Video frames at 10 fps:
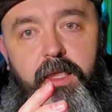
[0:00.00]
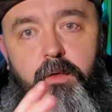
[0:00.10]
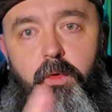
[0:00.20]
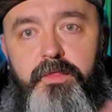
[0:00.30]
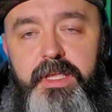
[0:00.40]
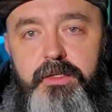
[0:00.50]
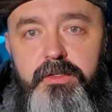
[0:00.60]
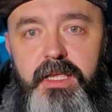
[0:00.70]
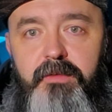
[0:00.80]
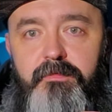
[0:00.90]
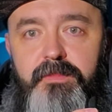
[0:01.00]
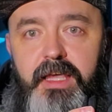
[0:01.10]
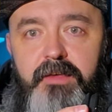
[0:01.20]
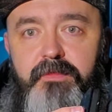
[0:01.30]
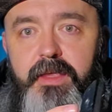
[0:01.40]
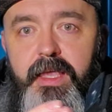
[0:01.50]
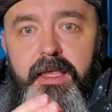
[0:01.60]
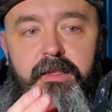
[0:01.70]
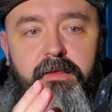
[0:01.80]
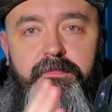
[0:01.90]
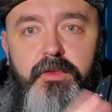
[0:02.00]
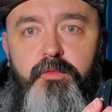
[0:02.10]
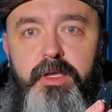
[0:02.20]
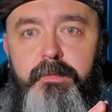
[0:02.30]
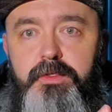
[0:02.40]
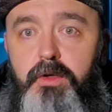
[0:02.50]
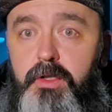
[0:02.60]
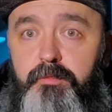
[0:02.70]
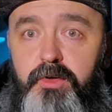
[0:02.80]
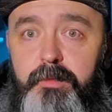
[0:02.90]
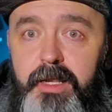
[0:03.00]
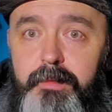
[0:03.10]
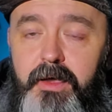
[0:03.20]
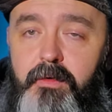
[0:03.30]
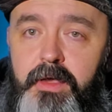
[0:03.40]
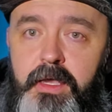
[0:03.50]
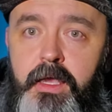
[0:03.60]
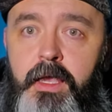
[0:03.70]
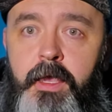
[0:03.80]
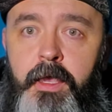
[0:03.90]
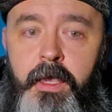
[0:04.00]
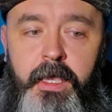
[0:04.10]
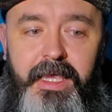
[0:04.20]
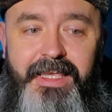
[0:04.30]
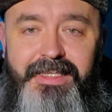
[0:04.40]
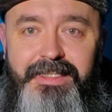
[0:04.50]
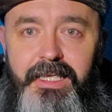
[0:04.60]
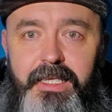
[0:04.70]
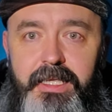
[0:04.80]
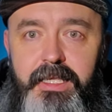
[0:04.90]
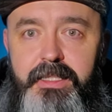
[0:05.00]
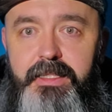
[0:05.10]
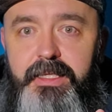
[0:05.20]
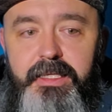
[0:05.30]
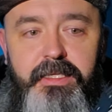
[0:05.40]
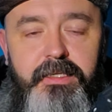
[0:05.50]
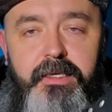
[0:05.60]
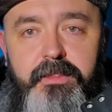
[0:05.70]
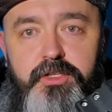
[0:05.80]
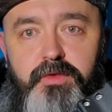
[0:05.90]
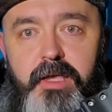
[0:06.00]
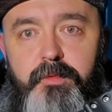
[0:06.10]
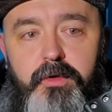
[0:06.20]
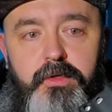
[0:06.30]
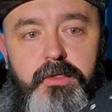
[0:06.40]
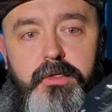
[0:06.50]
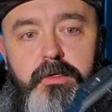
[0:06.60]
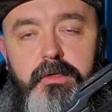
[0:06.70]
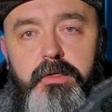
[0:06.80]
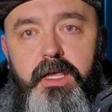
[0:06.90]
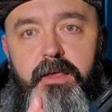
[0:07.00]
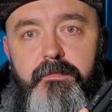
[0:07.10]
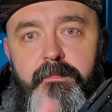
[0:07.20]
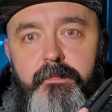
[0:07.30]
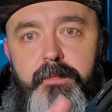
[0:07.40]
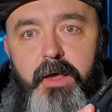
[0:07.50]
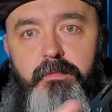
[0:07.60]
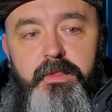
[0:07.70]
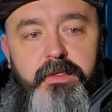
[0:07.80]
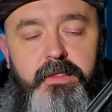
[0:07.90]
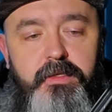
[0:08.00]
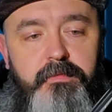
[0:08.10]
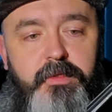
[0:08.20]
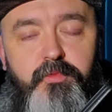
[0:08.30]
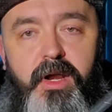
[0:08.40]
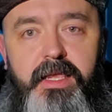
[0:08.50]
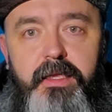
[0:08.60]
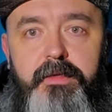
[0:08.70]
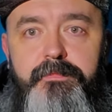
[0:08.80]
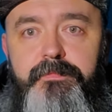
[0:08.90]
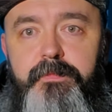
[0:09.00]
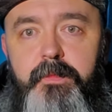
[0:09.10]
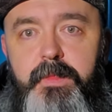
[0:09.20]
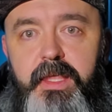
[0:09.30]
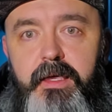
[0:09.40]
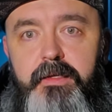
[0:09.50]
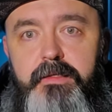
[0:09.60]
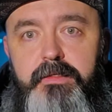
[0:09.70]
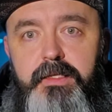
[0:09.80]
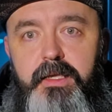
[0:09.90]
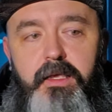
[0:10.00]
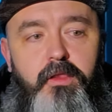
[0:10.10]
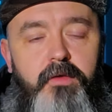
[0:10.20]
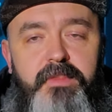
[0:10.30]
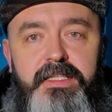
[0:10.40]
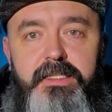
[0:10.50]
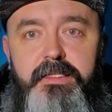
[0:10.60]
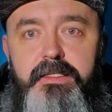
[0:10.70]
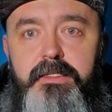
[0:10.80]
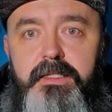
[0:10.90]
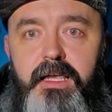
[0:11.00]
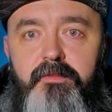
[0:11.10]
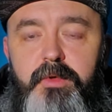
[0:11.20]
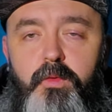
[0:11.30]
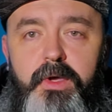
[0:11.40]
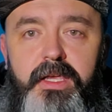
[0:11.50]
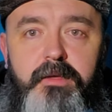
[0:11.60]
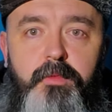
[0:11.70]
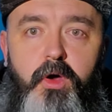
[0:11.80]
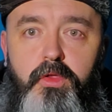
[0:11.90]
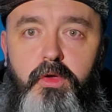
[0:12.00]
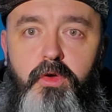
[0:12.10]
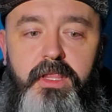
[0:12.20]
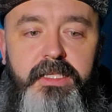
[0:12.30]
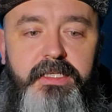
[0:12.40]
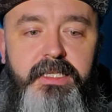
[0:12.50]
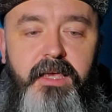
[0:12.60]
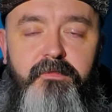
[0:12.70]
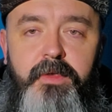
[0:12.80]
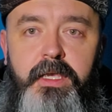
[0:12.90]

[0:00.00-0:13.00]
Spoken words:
one thing it does have that I've heard a few people talking pretty bad about is the tripod mount, the bracket that a lot of lenses that have a bit of weight in them, or longer lenses, have.